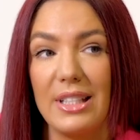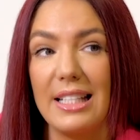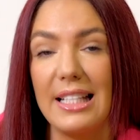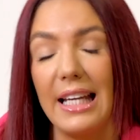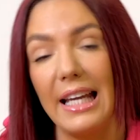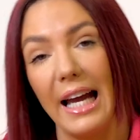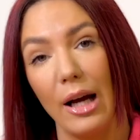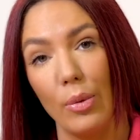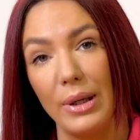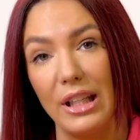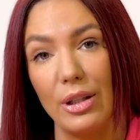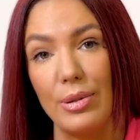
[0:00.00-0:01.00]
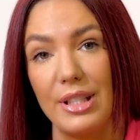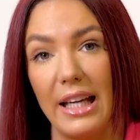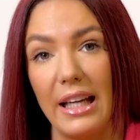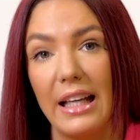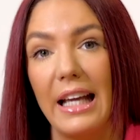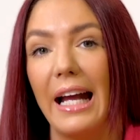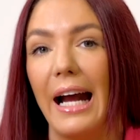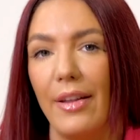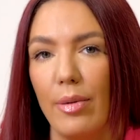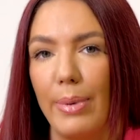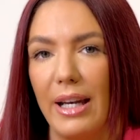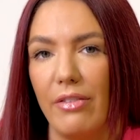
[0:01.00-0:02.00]
to see how we use it and
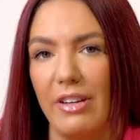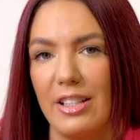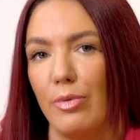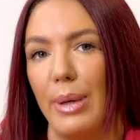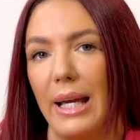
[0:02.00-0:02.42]
the benefits of